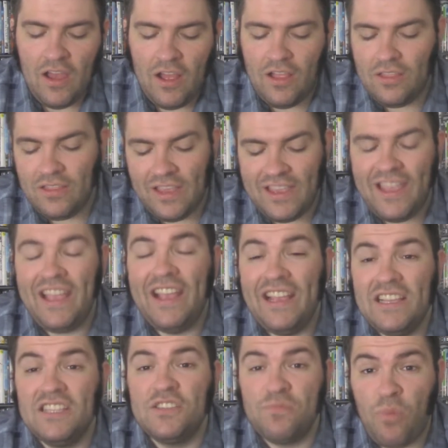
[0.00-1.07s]
like,
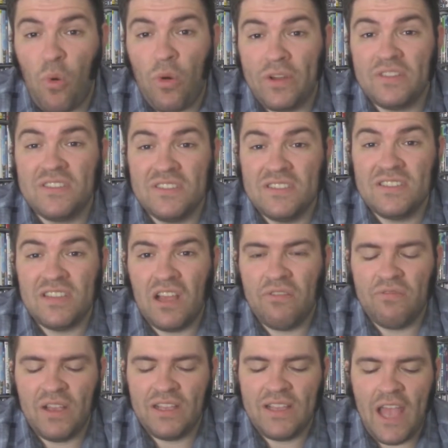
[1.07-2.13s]
esports and
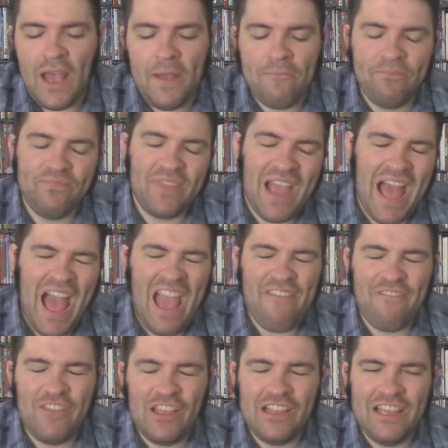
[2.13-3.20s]
stuff like that. I
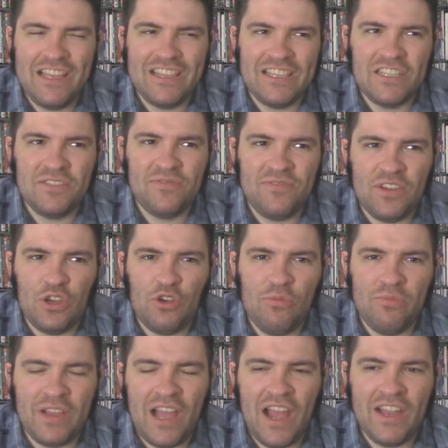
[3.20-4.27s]
feel like this
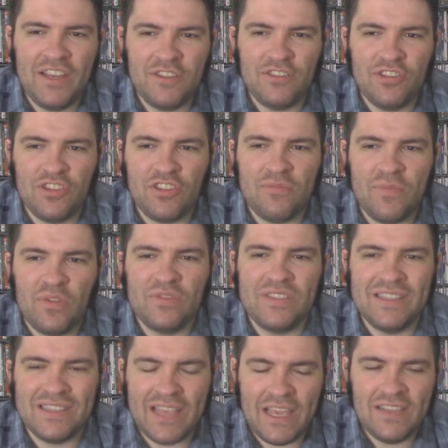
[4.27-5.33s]
film kind of took the most
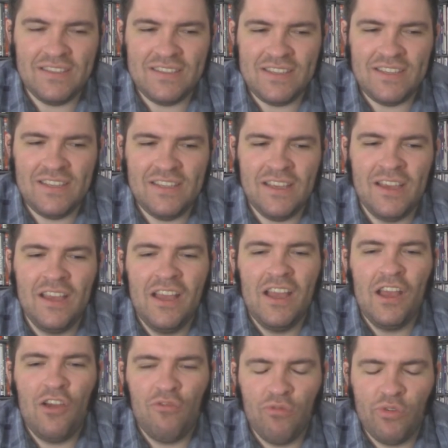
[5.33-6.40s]
lazy
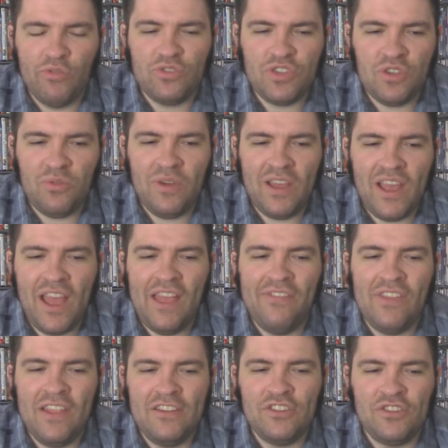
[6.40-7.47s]
root to it
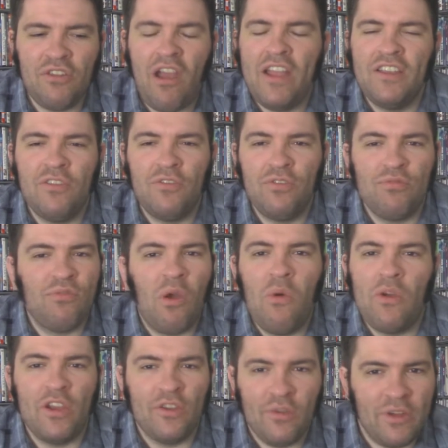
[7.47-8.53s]
and then tried to
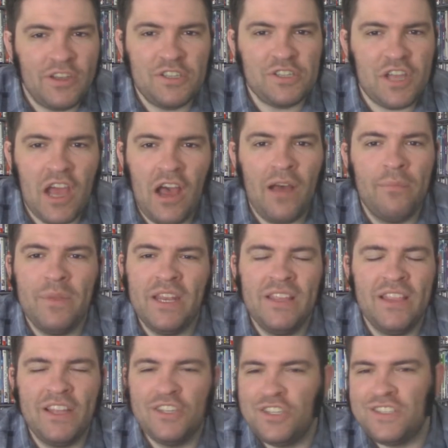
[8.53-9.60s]
throw in cringe comedy
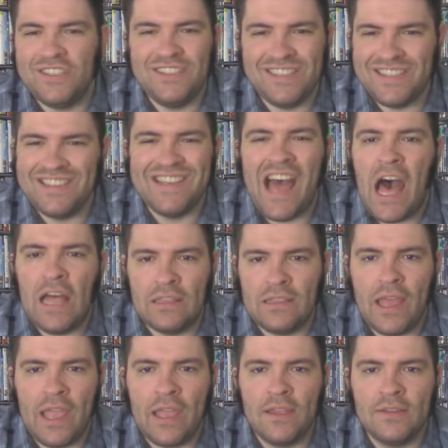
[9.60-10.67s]
that just did not
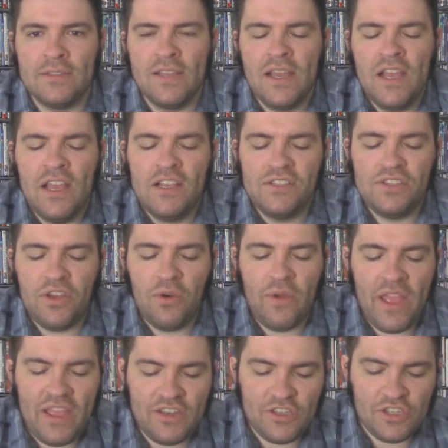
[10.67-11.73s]
land. So
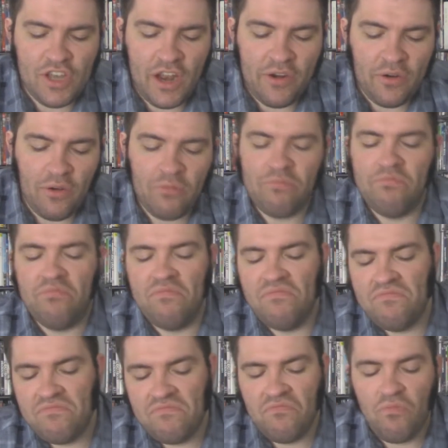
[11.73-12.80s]
in general,
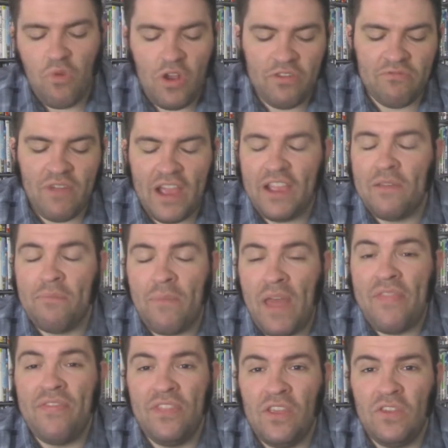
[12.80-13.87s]
wouldn't
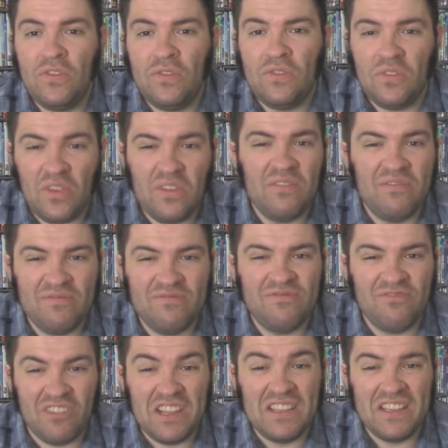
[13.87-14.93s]
recommend this
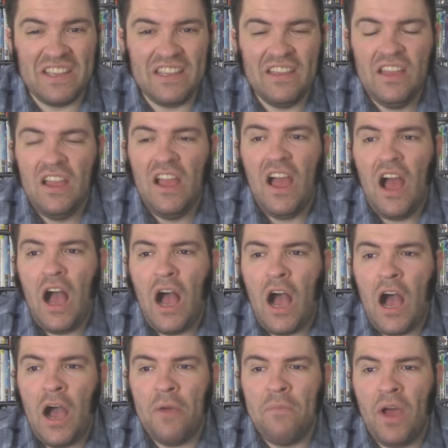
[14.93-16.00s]
really
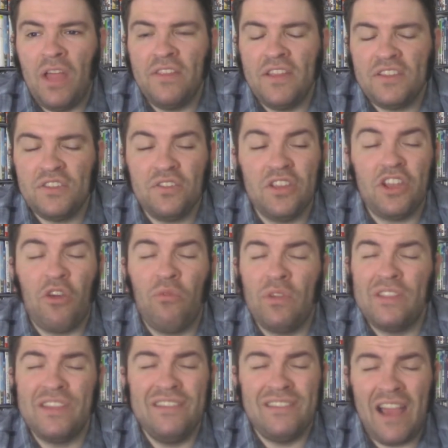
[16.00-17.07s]
um, unless you're like a
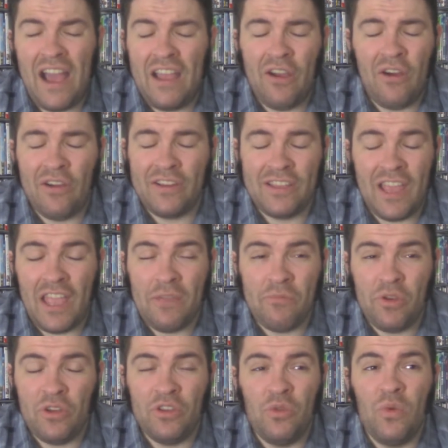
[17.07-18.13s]
really diehard
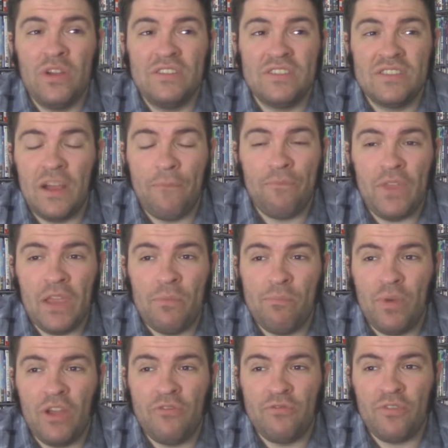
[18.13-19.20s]
gamer and you want something.
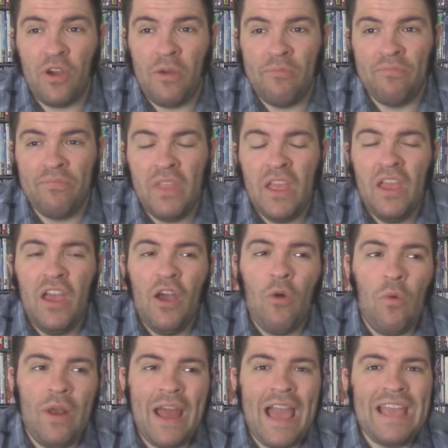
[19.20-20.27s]
But from
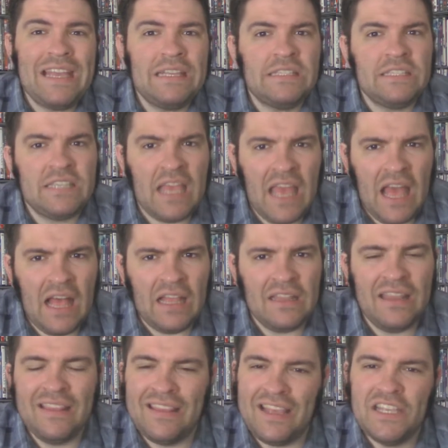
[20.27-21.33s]
what I could tell,
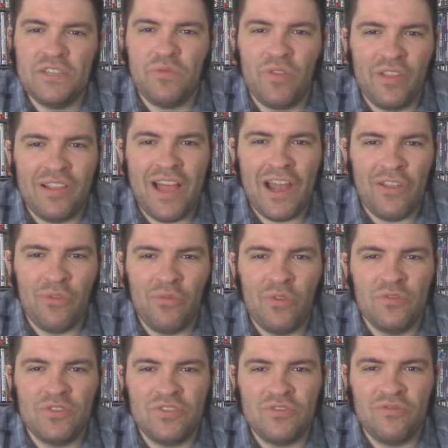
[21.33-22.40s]
at least with a lot of the
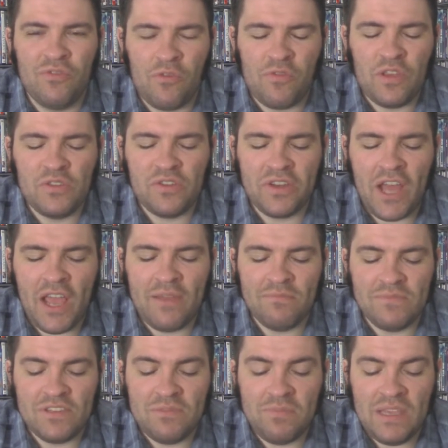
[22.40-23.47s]
reviews on
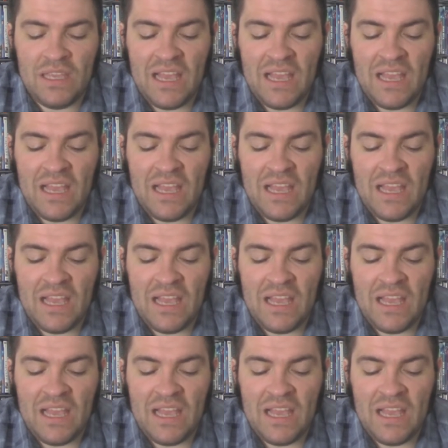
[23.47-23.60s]
IMDb,